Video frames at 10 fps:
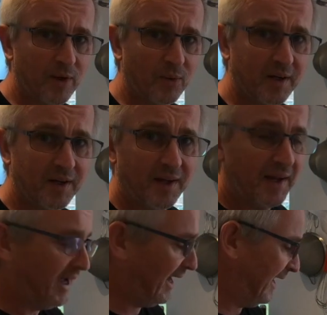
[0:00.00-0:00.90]
milk
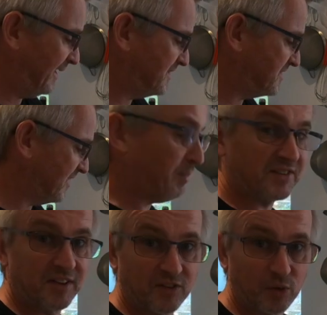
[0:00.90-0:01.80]
and
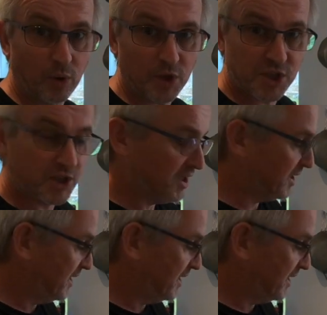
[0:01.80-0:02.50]
butternut squash.